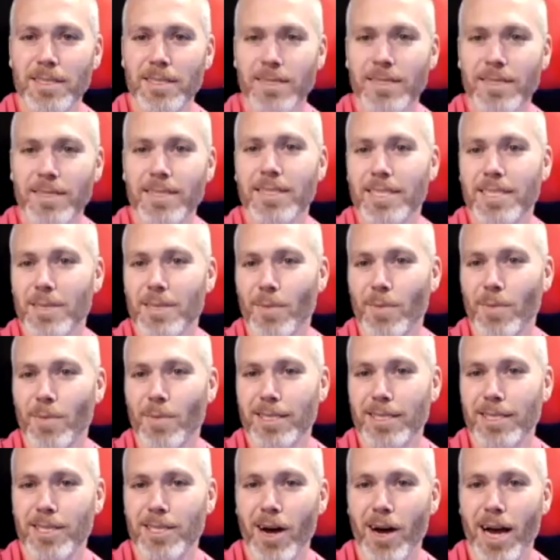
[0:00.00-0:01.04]
Yeah,
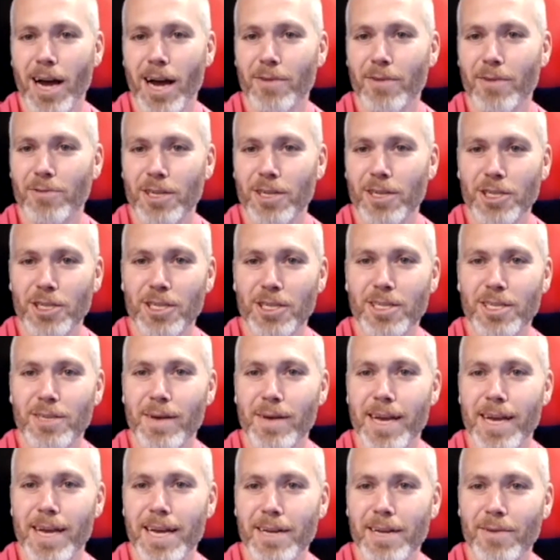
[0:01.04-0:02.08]
similar style of teaching
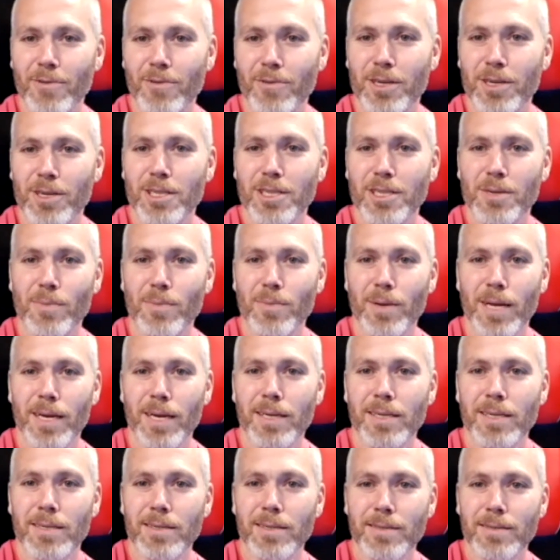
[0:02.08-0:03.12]
to me, and a very similar
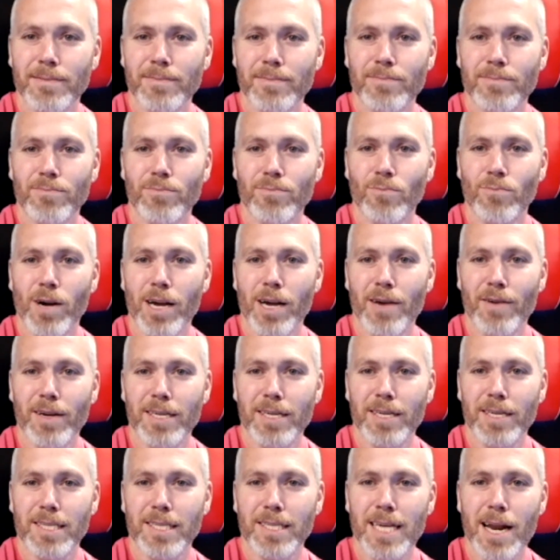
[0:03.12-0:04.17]
way of
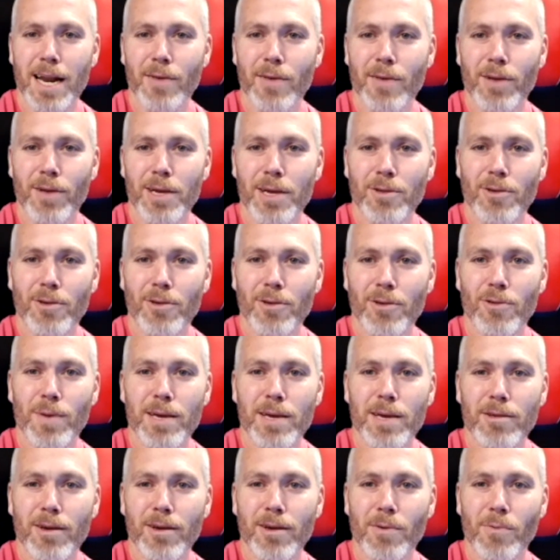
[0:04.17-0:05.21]
understanding things as
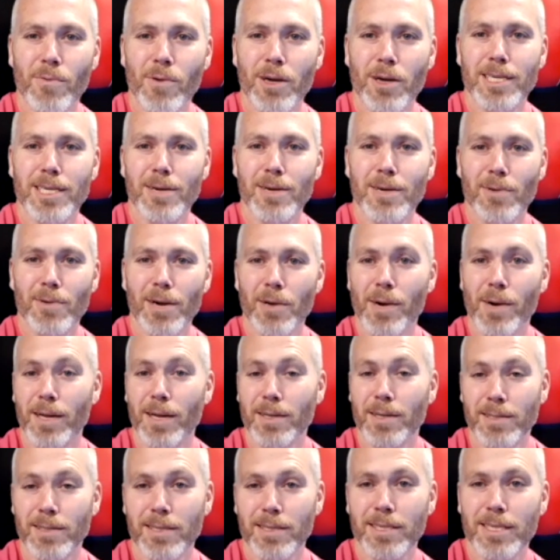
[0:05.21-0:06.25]
me. So it works out really
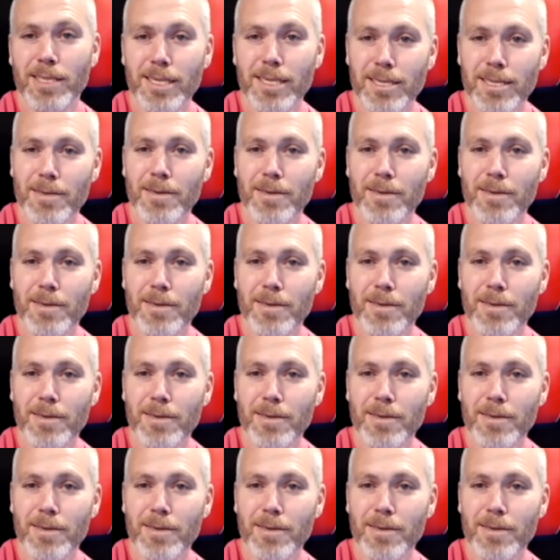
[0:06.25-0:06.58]
well. It's good.